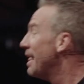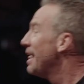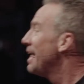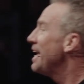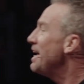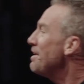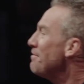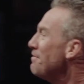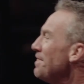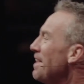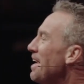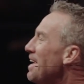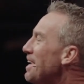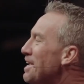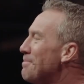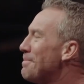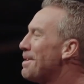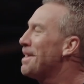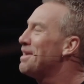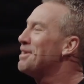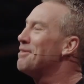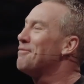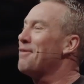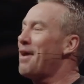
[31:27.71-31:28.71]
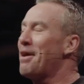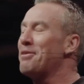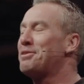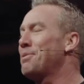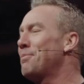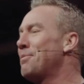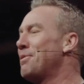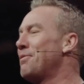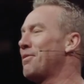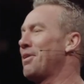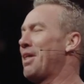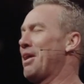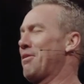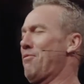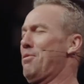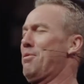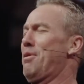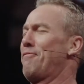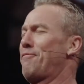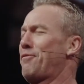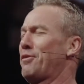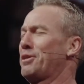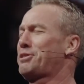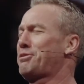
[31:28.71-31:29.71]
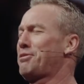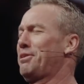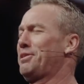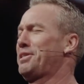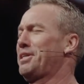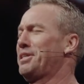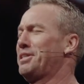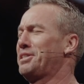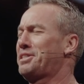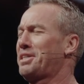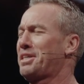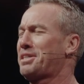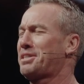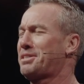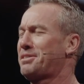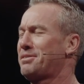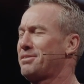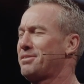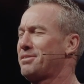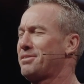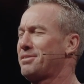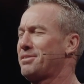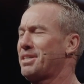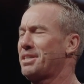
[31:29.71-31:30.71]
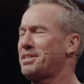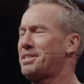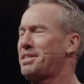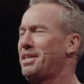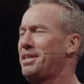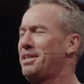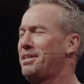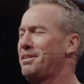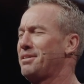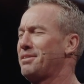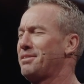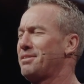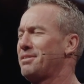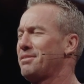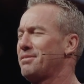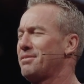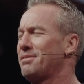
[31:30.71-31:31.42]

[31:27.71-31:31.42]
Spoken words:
Even that command, some of you were like, what about 1 Corinthians 16,